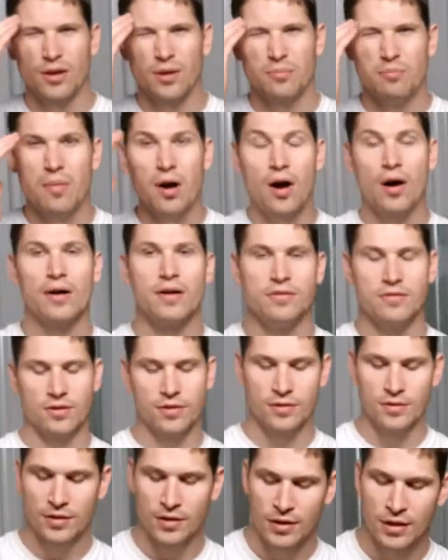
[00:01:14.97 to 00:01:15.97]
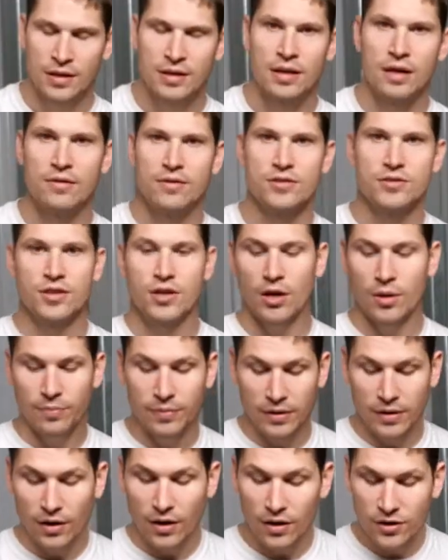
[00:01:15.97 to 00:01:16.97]
mind. Now there's a couple
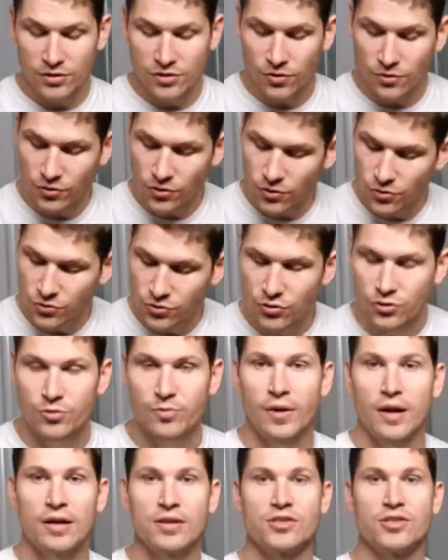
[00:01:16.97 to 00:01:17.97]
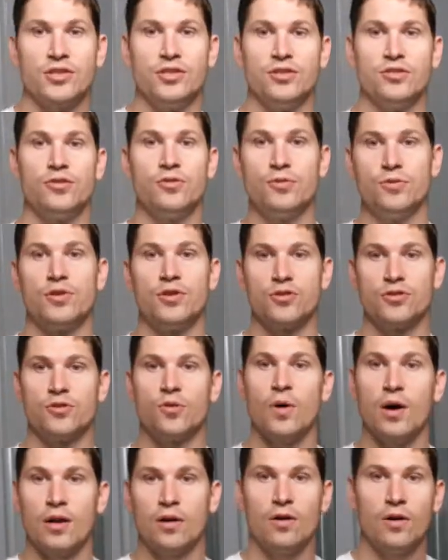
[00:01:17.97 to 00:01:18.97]
of guys on YouTube actually do this
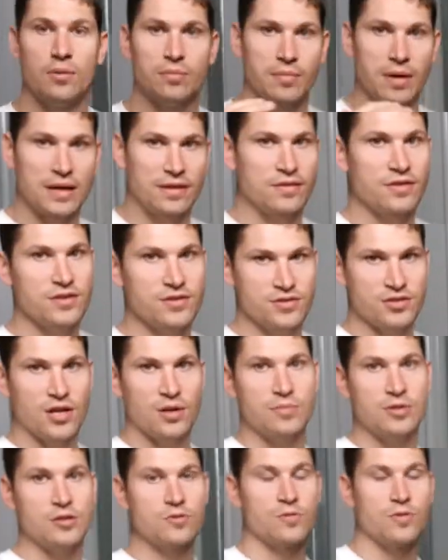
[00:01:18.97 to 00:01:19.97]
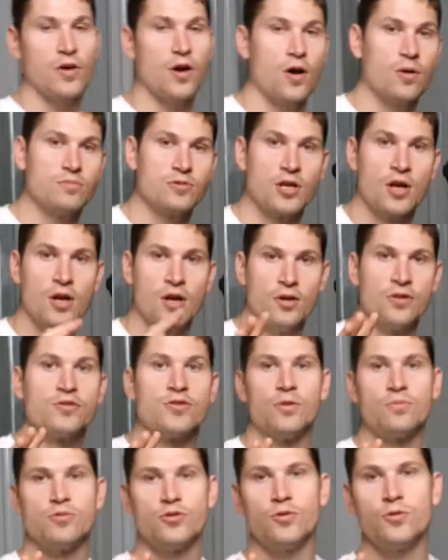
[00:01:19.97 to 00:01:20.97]
quite a lot, make these dummies with arms.
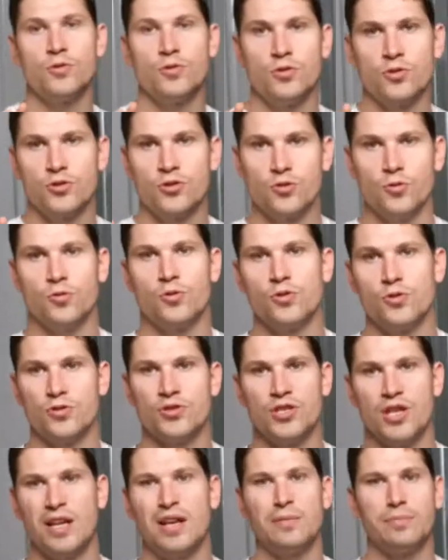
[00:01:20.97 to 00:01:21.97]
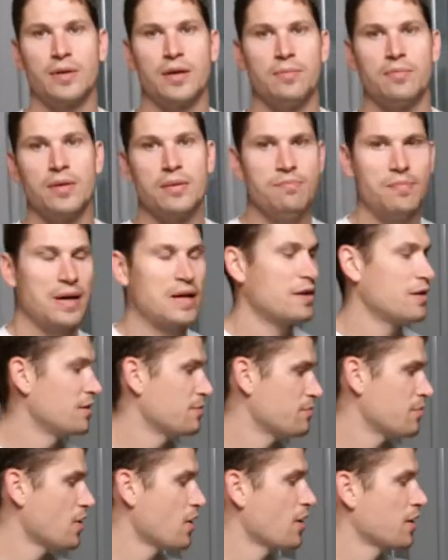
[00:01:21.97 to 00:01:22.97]
So I'm so sure your setup can be better
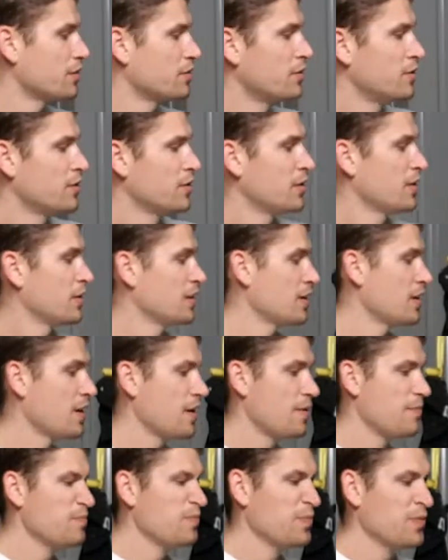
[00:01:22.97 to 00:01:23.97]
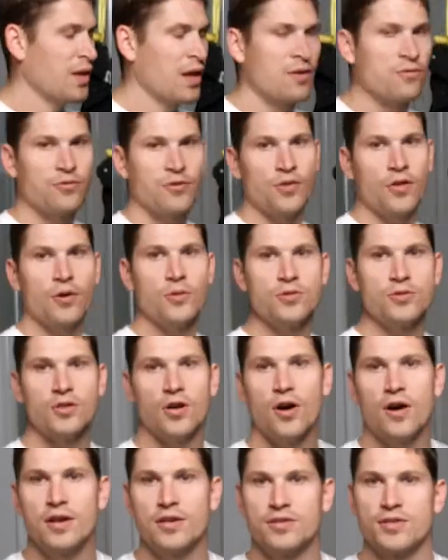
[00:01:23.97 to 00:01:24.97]
than mine. Yeah, and for those
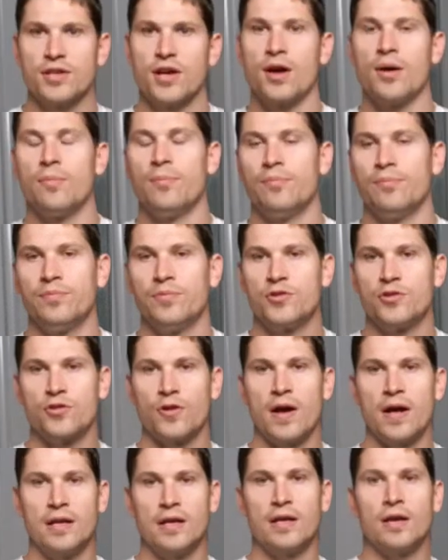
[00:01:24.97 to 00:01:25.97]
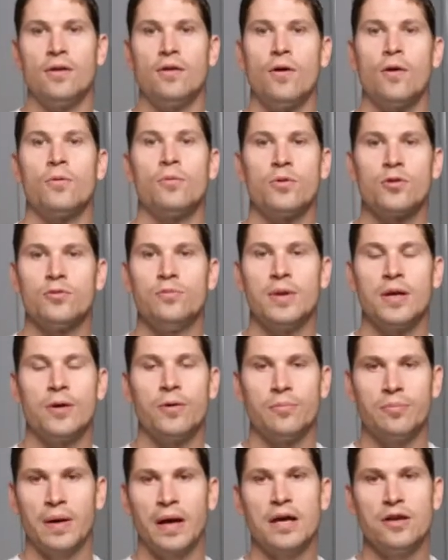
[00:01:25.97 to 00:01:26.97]
guys um, training along with me
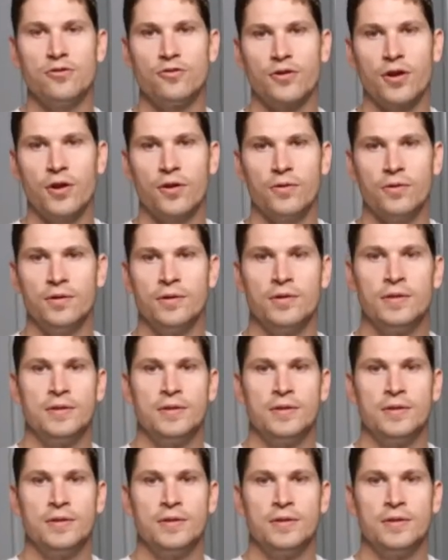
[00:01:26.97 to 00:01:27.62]
on Patreon,